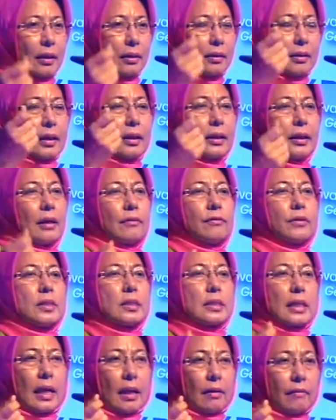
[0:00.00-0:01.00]
They give
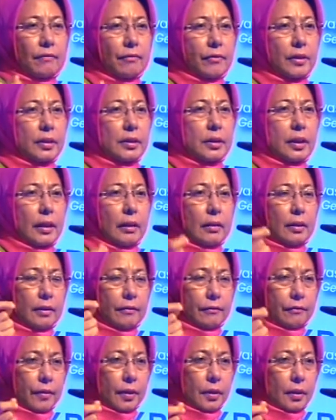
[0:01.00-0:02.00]
us every day, they
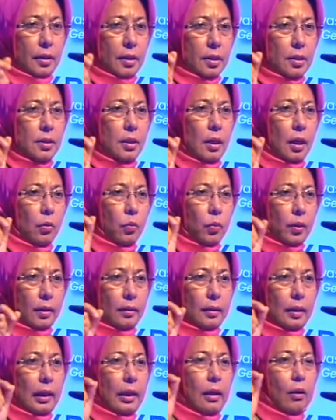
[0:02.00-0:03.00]
feed us
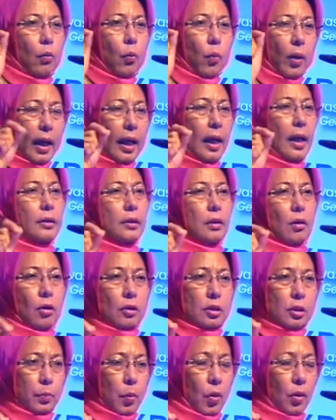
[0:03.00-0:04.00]
with where are the
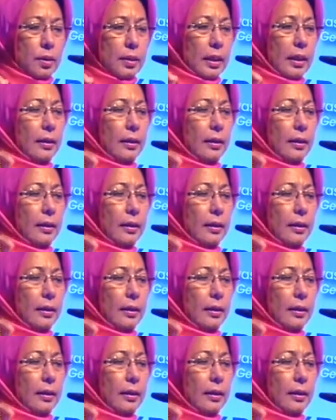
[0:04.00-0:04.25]
hotspots,